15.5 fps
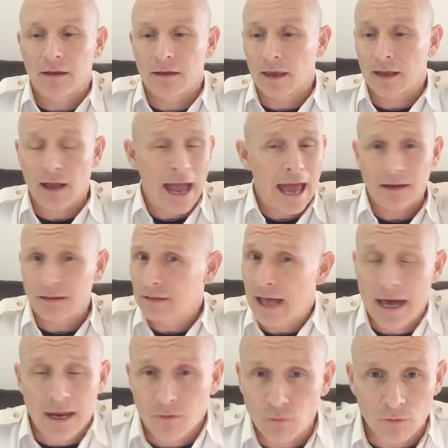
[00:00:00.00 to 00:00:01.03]
like, I had a
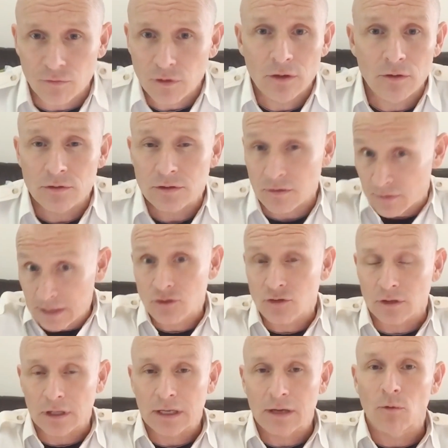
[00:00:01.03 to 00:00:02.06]
lot of reviews
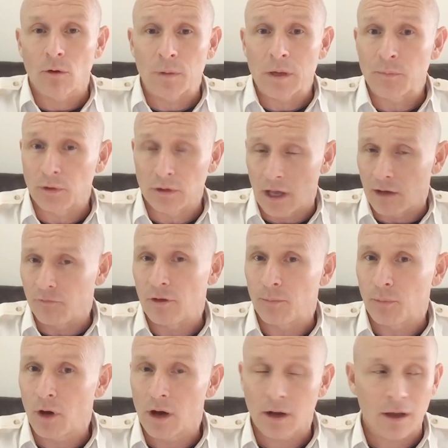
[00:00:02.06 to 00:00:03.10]
eventually where people loved the
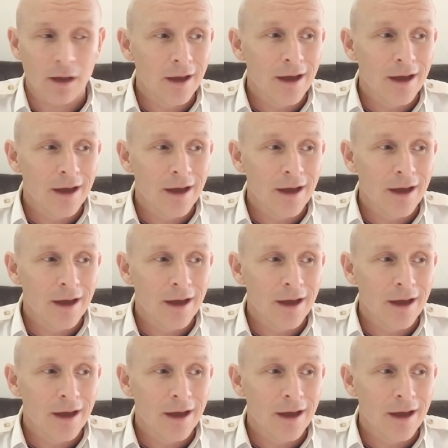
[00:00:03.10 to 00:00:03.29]
book,